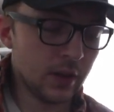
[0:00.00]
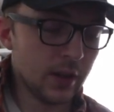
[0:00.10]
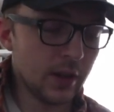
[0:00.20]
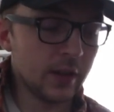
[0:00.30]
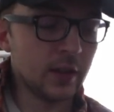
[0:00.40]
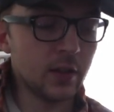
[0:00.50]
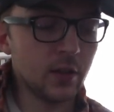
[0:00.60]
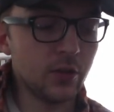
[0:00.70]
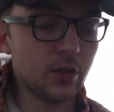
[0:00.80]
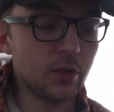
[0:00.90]
then you
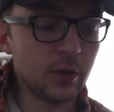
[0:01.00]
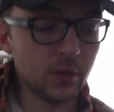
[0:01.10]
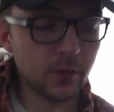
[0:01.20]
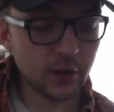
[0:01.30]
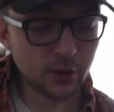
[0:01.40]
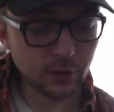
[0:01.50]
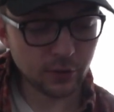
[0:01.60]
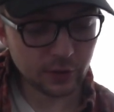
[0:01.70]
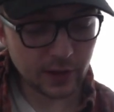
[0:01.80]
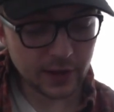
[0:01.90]
use your ring finger to
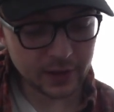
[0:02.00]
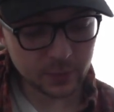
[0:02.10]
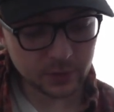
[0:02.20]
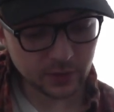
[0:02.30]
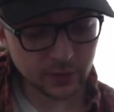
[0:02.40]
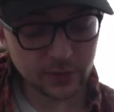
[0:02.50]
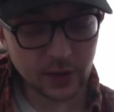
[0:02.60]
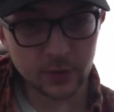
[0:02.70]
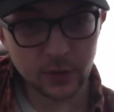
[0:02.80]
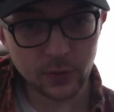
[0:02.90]
slide up to the
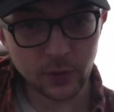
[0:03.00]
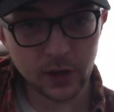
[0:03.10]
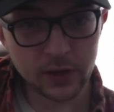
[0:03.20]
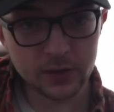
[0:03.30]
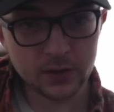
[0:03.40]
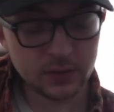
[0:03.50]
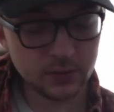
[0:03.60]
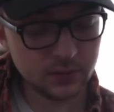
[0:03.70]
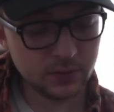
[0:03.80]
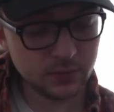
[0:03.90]
7th fret,
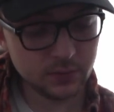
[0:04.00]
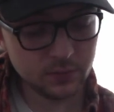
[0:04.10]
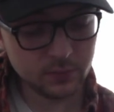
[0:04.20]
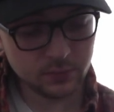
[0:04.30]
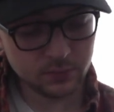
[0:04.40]
and